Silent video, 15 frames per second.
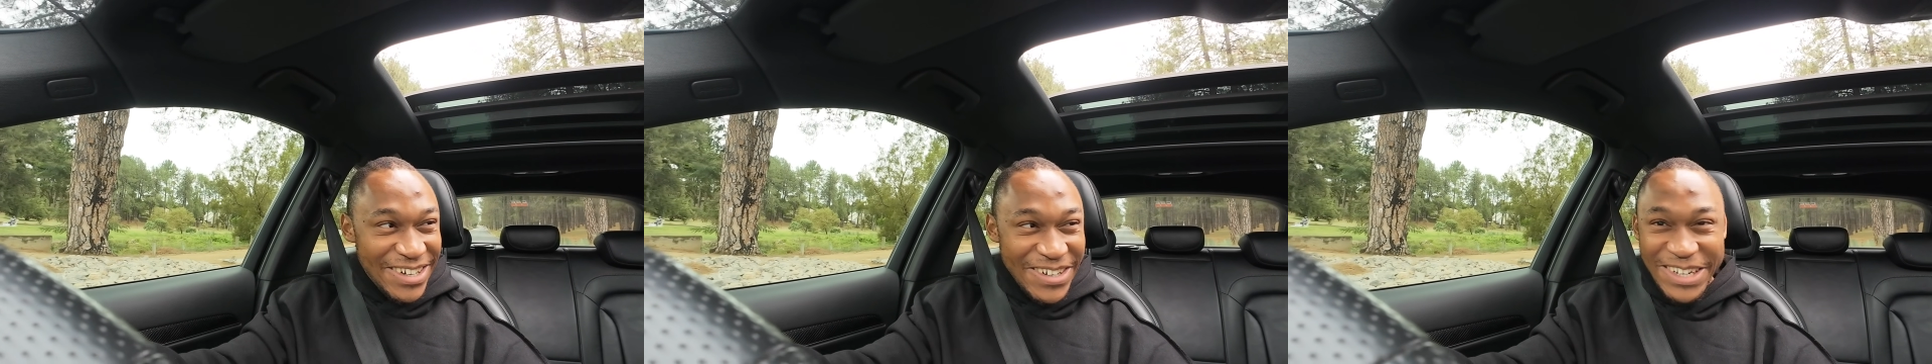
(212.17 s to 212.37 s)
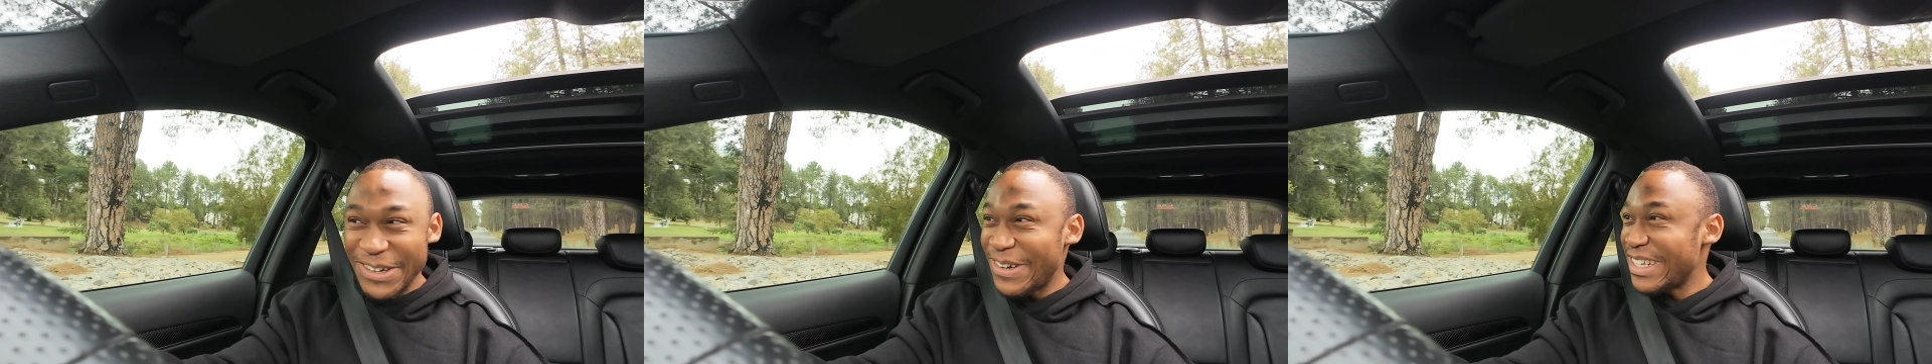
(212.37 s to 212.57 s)

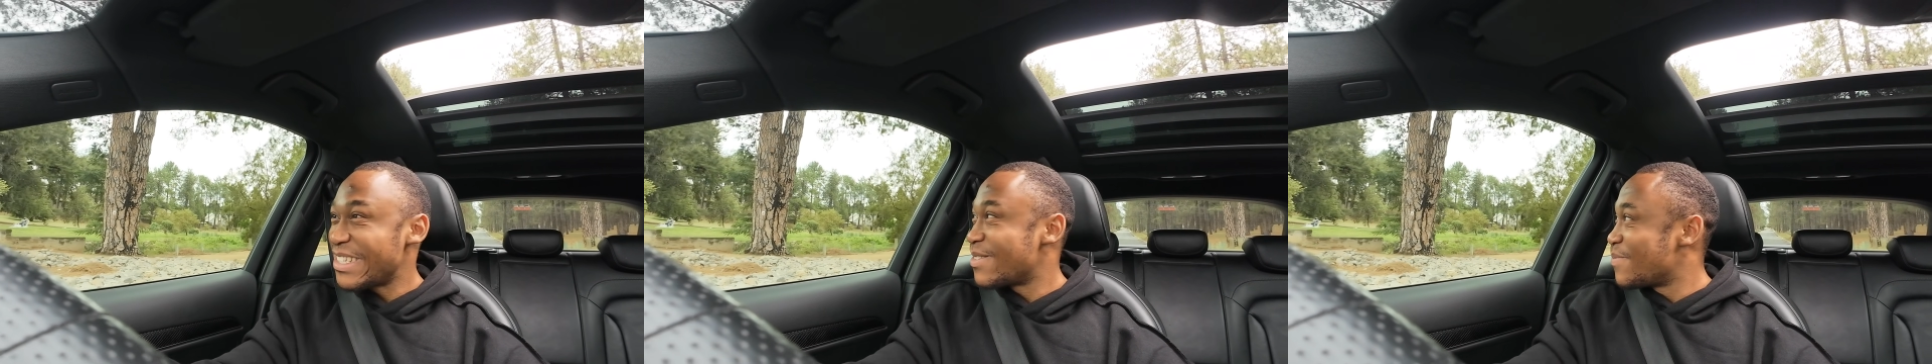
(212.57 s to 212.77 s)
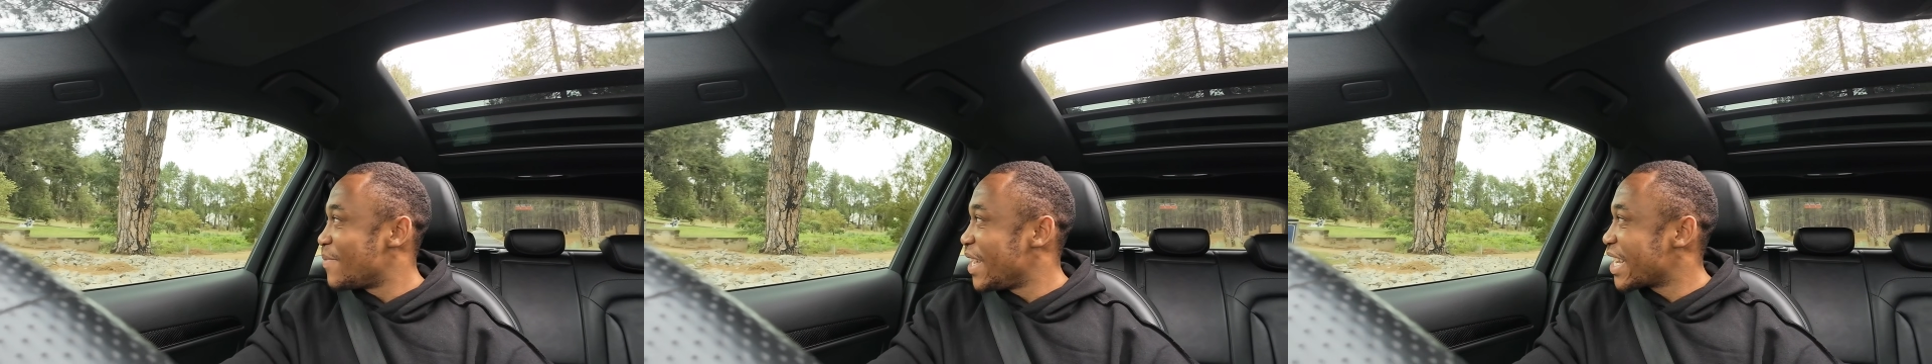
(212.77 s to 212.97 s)
early
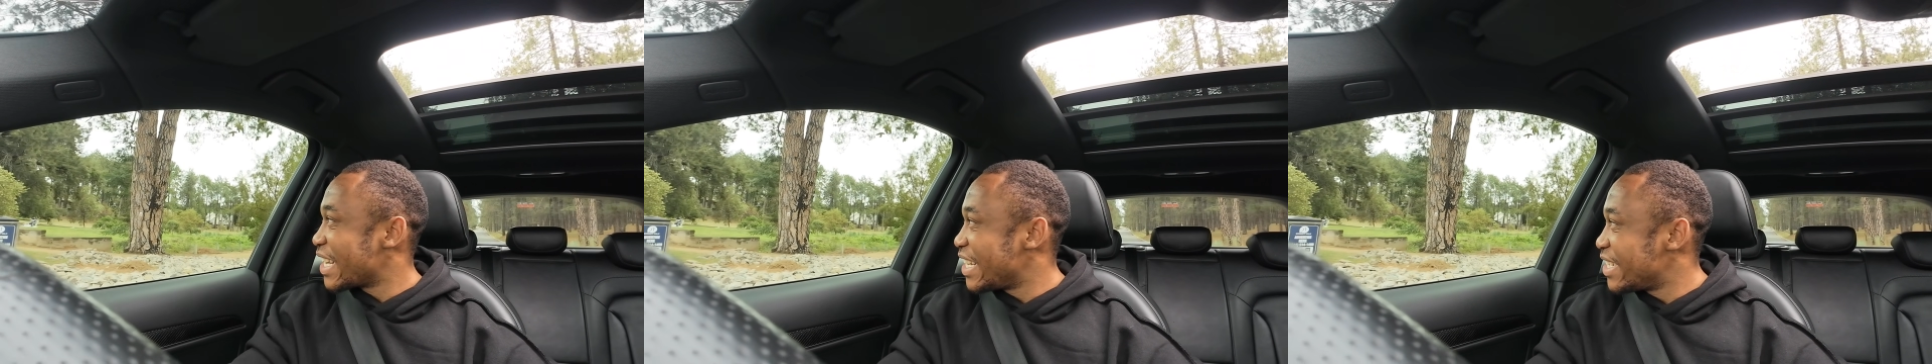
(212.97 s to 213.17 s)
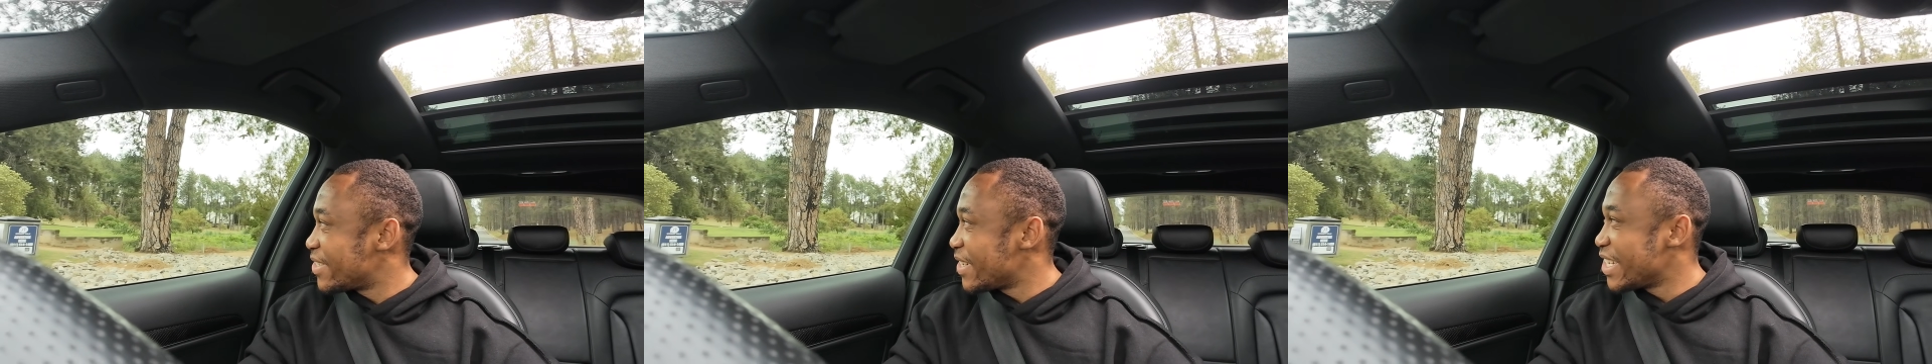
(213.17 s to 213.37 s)
ones make
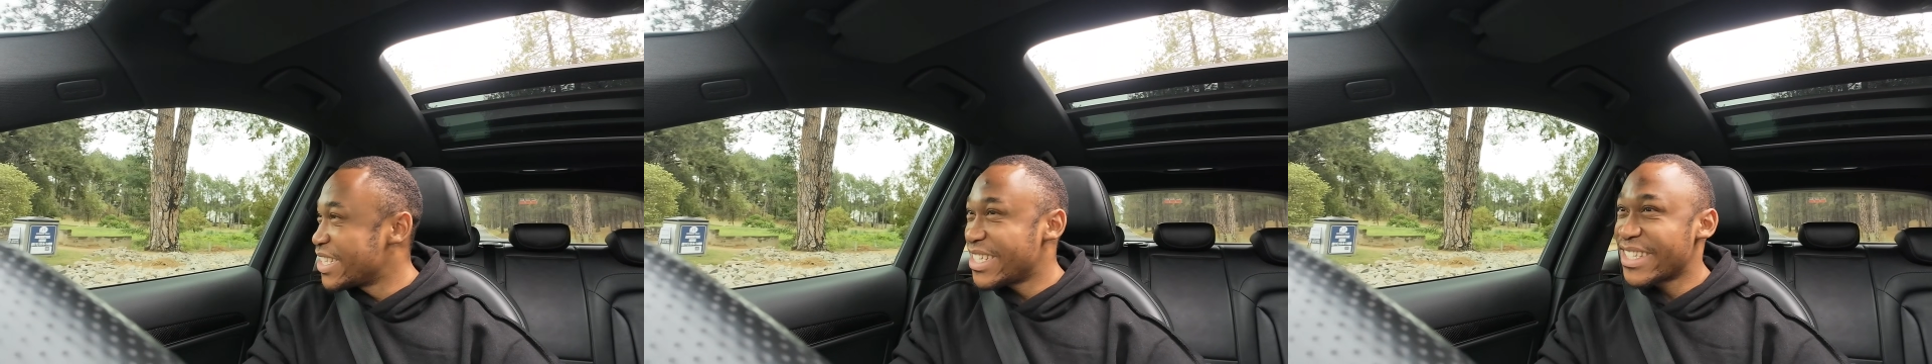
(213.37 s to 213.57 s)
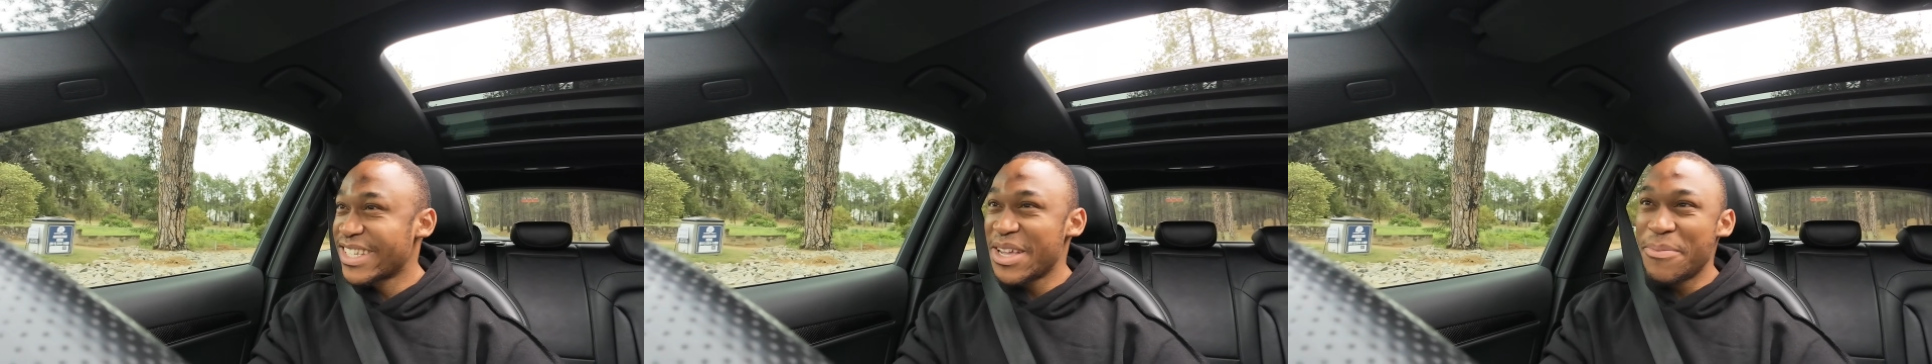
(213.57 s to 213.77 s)
literally
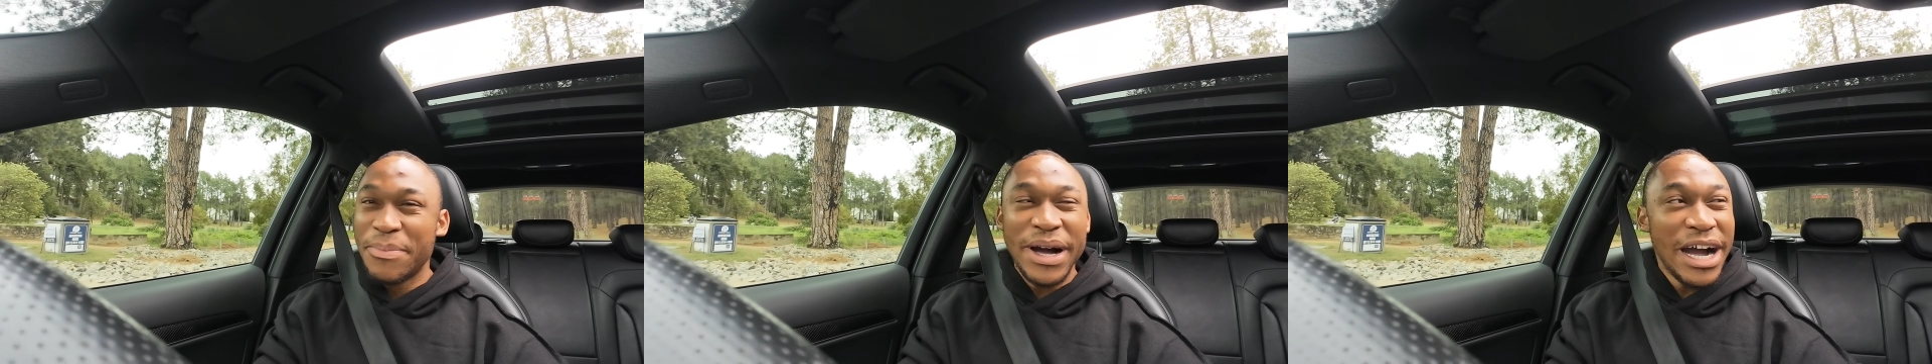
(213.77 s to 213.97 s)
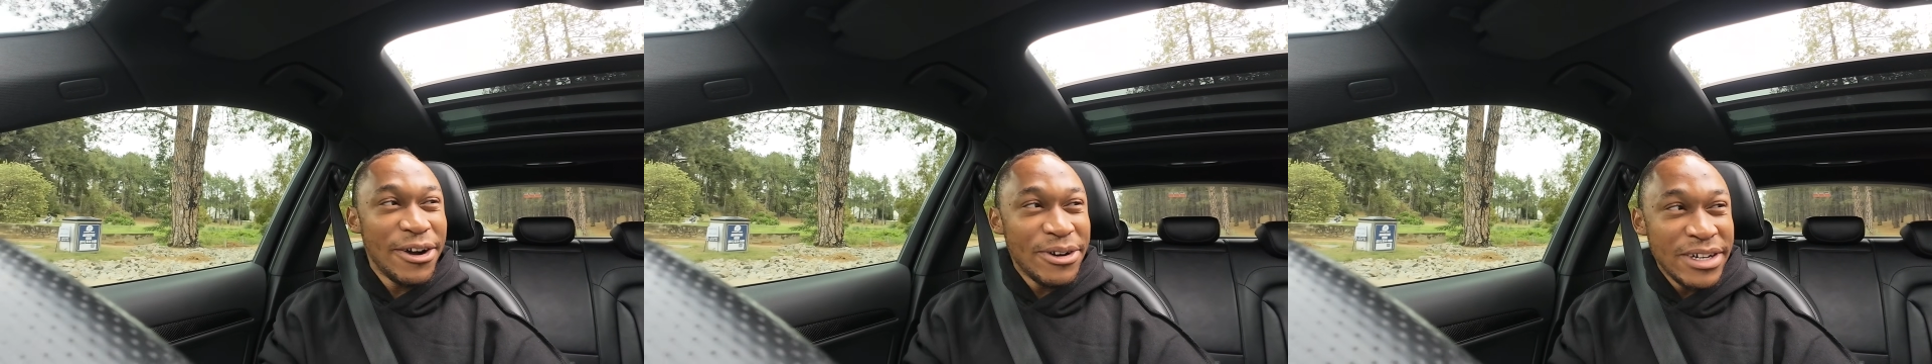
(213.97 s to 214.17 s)
the same
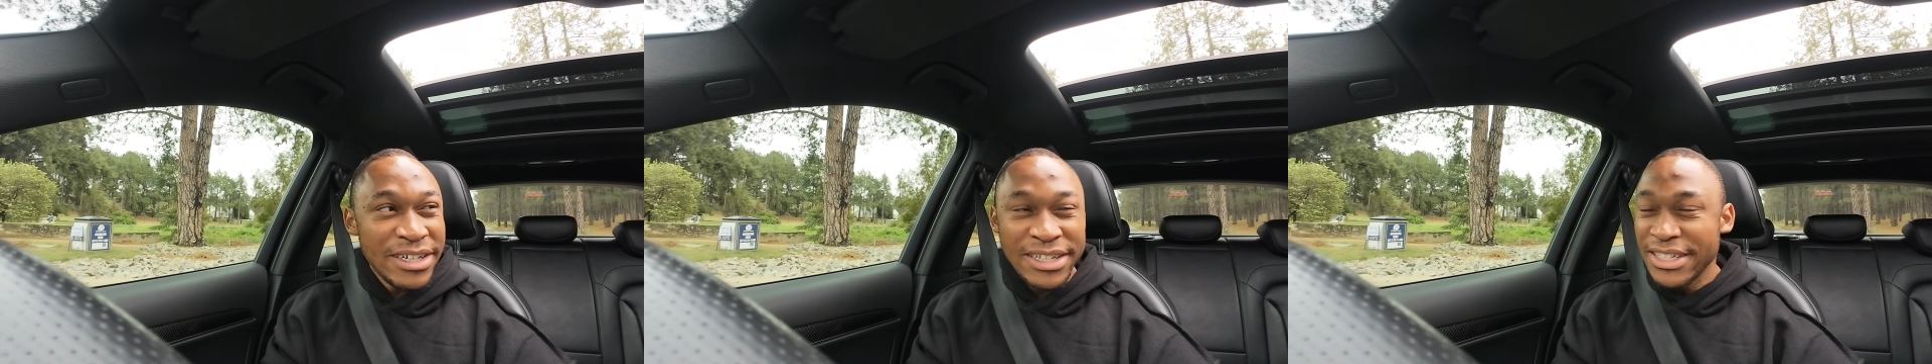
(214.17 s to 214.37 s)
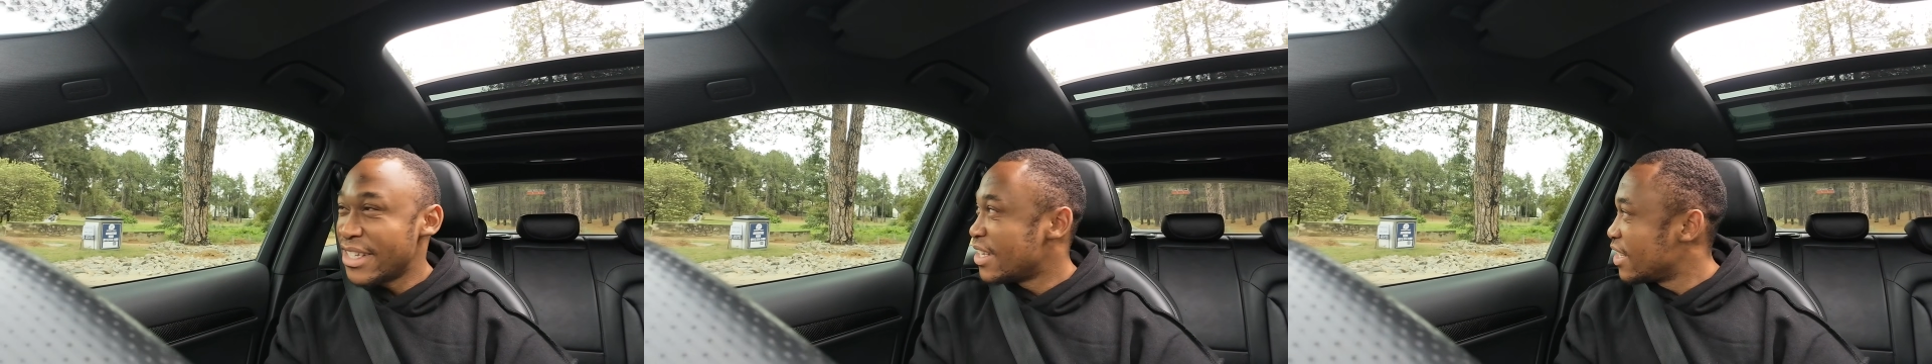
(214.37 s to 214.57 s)
power